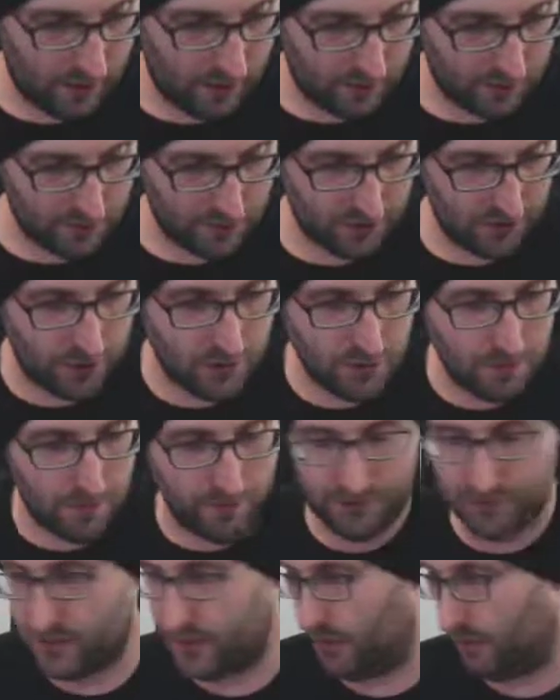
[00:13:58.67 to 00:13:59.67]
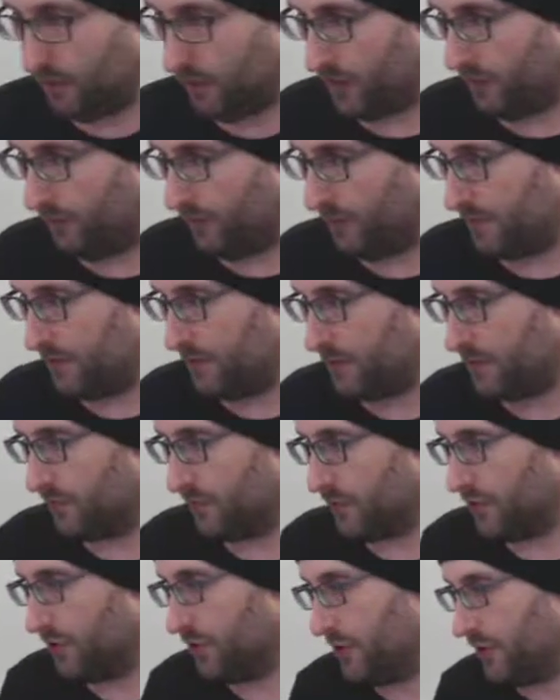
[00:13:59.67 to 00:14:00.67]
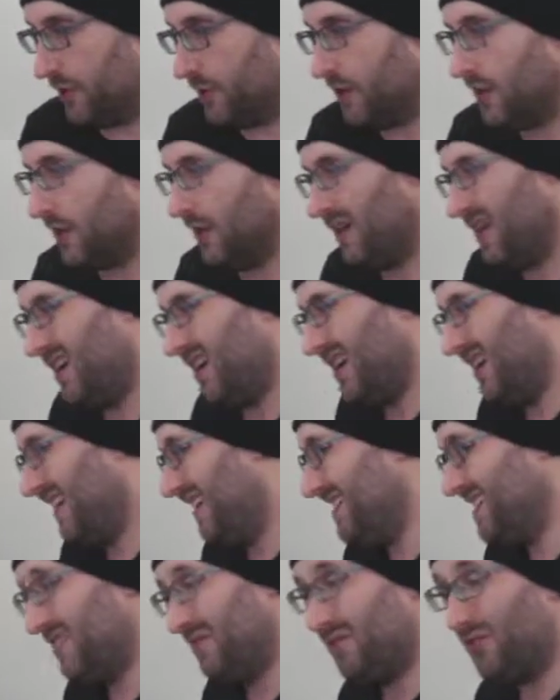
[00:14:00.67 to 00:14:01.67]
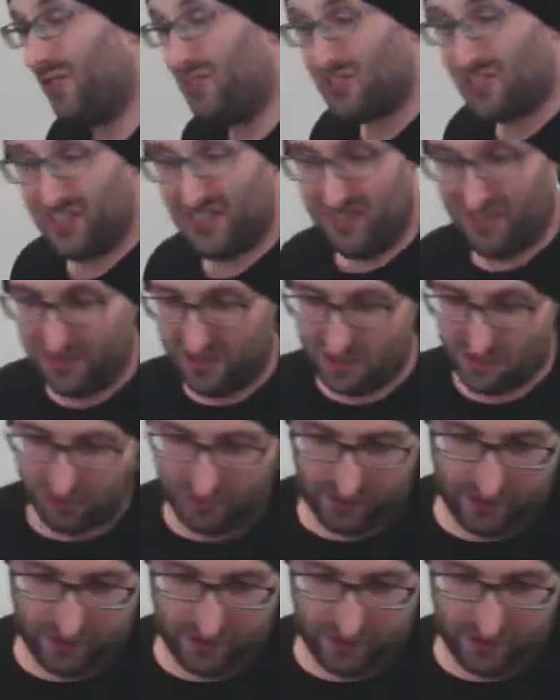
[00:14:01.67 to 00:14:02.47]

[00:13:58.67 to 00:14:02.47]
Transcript: So those will be for sale. We're going to flip those for sure. It's unfortunate that this one